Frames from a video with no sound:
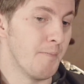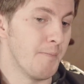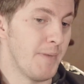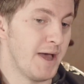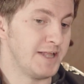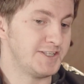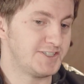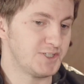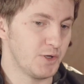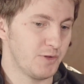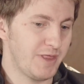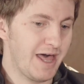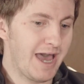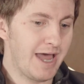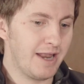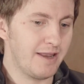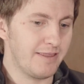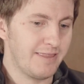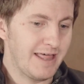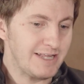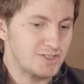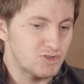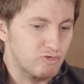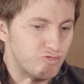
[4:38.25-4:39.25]
And so
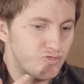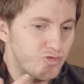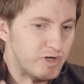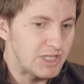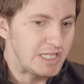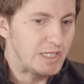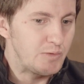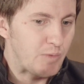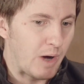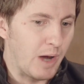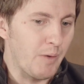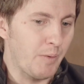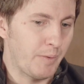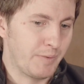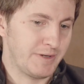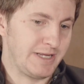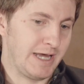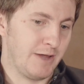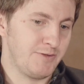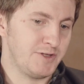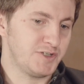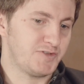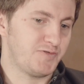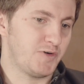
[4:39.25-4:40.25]
that's really why we went
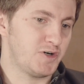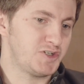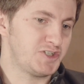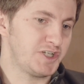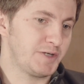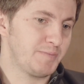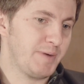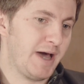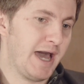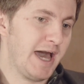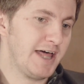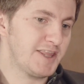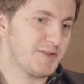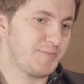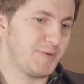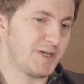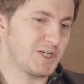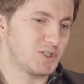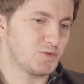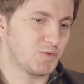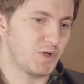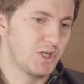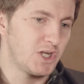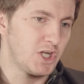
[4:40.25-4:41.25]
down this versioning path,
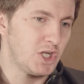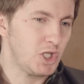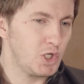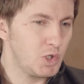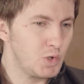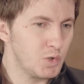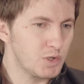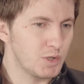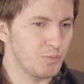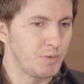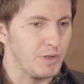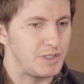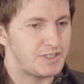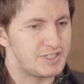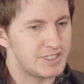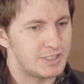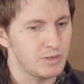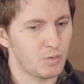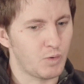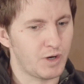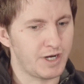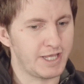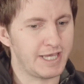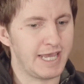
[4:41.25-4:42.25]
because we knew that we
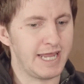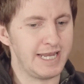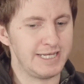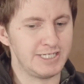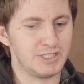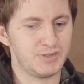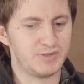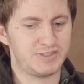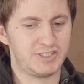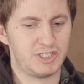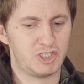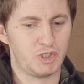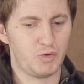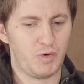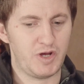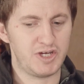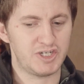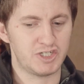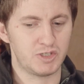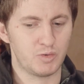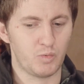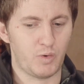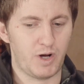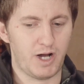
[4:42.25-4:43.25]
didn't want to get into a
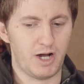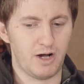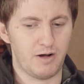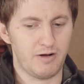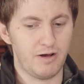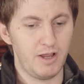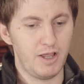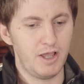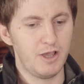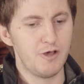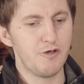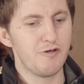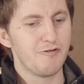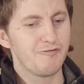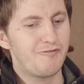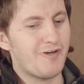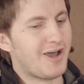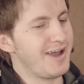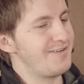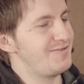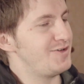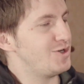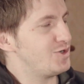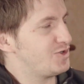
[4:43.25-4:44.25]
situation where
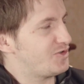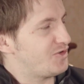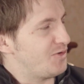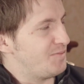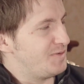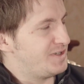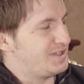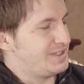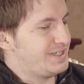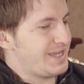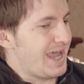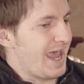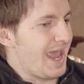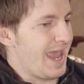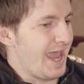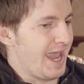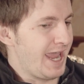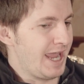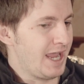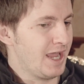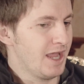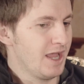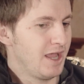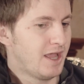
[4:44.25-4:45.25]
5 years from
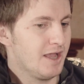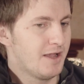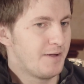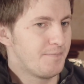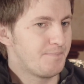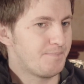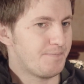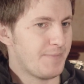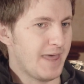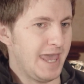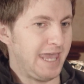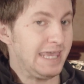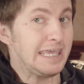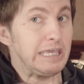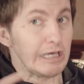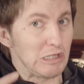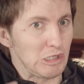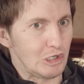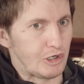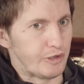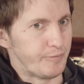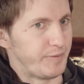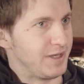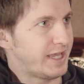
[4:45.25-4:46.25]
today,
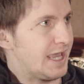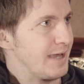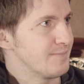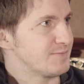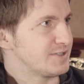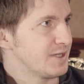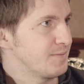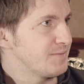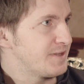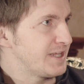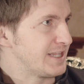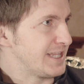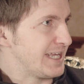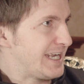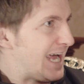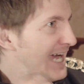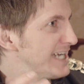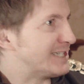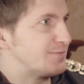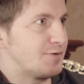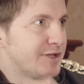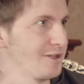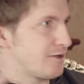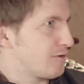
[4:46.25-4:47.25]
Angular became something that
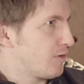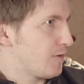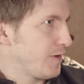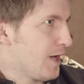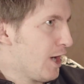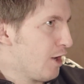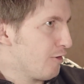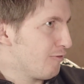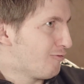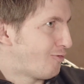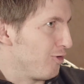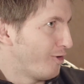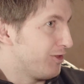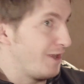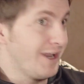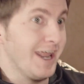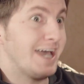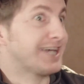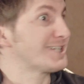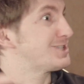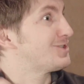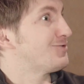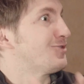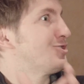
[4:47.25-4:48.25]
had to be thrown out for the
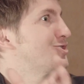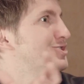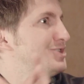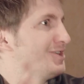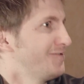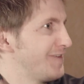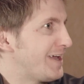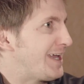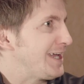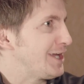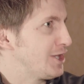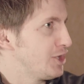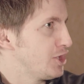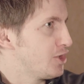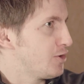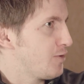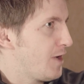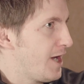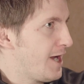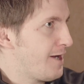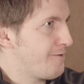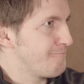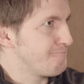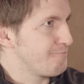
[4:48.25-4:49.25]
next version of Angular,
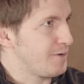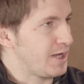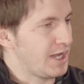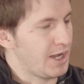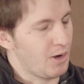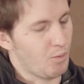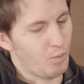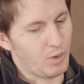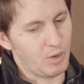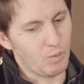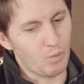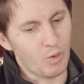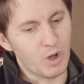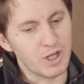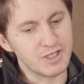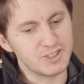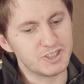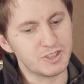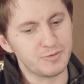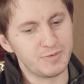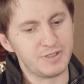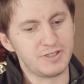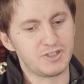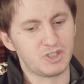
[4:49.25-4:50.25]
right? We
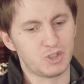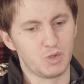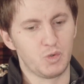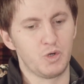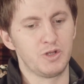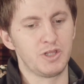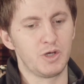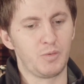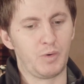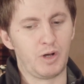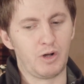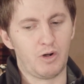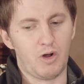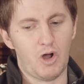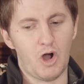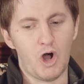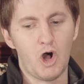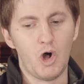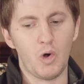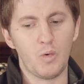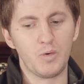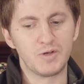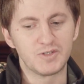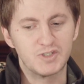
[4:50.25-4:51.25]
want to be sure that we are
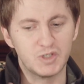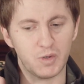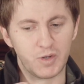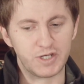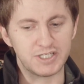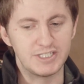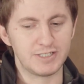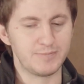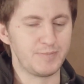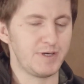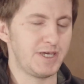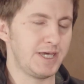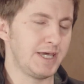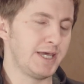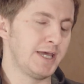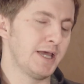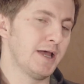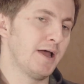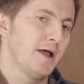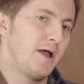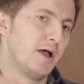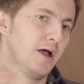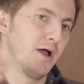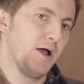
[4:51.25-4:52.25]
always going to be
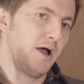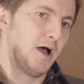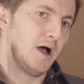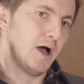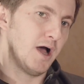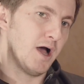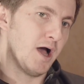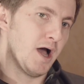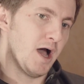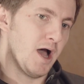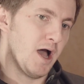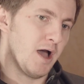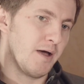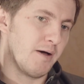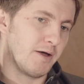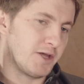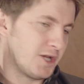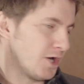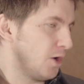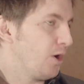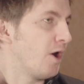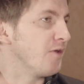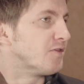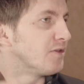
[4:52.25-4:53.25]
you
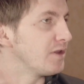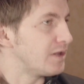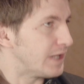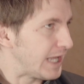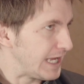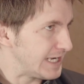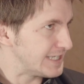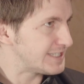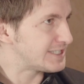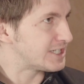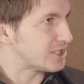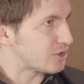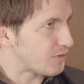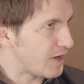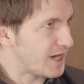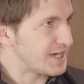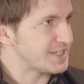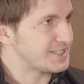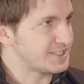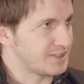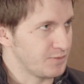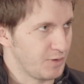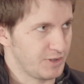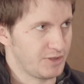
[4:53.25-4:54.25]
know, on the latest and
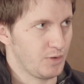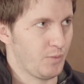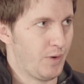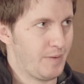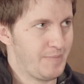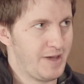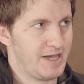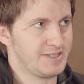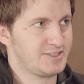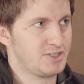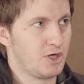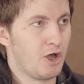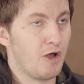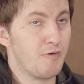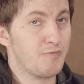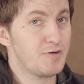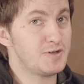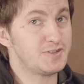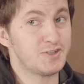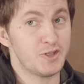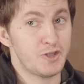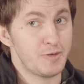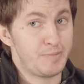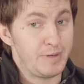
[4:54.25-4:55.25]
greatest to what the web has to
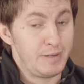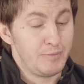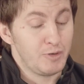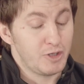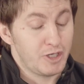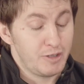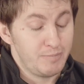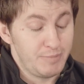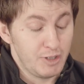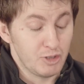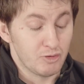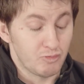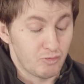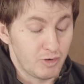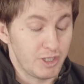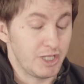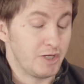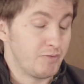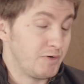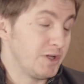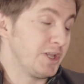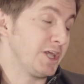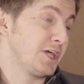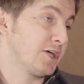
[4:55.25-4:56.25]
offer so that people can build
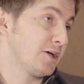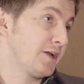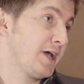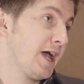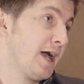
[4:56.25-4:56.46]
really, really good